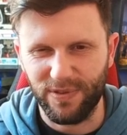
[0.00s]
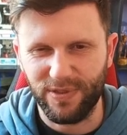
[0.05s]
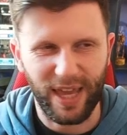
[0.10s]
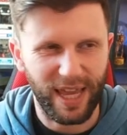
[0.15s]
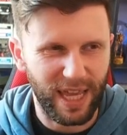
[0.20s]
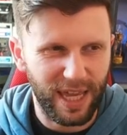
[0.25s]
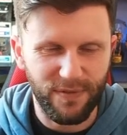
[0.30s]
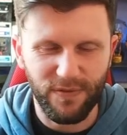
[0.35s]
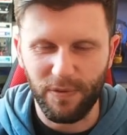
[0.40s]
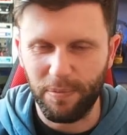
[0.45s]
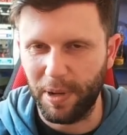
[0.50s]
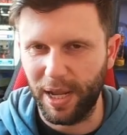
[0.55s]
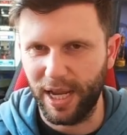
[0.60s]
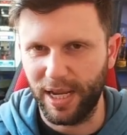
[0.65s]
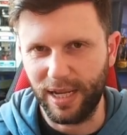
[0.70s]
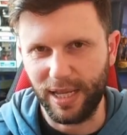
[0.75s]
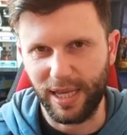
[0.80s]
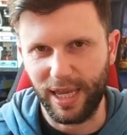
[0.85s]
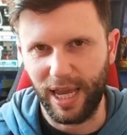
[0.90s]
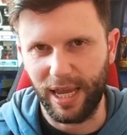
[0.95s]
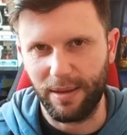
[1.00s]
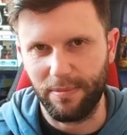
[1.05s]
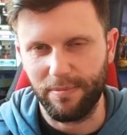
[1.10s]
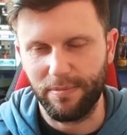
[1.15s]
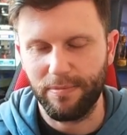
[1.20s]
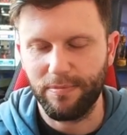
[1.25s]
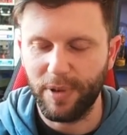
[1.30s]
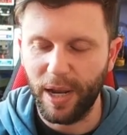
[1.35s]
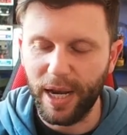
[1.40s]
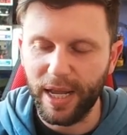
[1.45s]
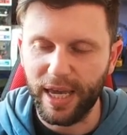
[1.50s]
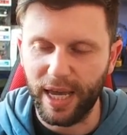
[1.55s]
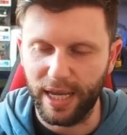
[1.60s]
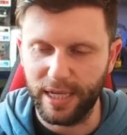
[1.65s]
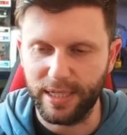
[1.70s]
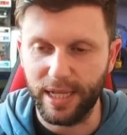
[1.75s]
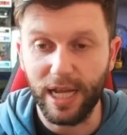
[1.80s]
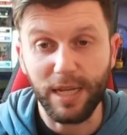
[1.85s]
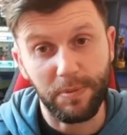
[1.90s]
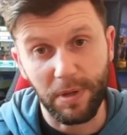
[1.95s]
Thank you for playing the game. But in any
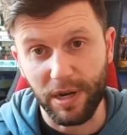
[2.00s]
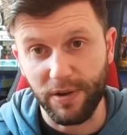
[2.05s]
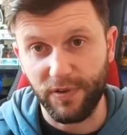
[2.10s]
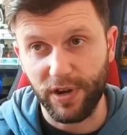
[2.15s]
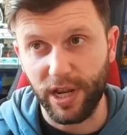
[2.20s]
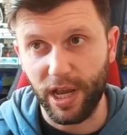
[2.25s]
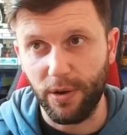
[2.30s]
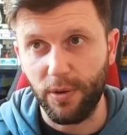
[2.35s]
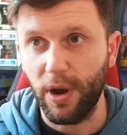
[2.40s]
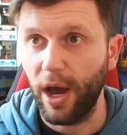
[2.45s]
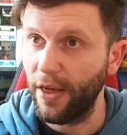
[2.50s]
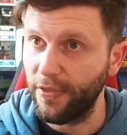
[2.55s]
case, that's been a video.